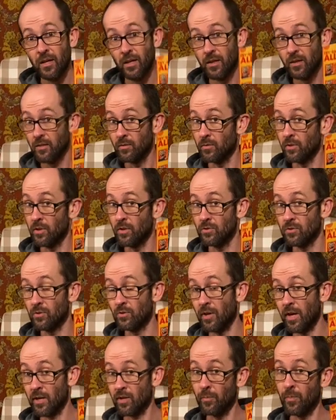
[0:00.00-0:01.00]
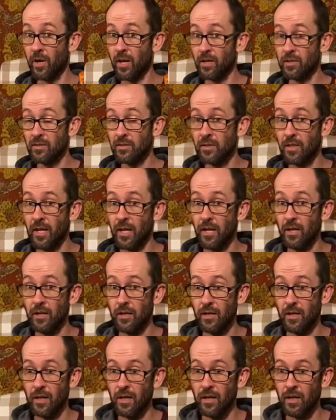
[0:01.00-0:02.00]
We're going to use a cracker box
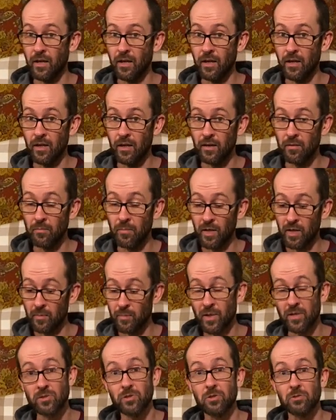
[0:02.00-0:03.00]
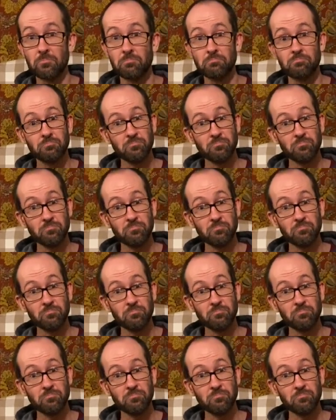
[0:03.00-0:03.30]
today and make a puzzle.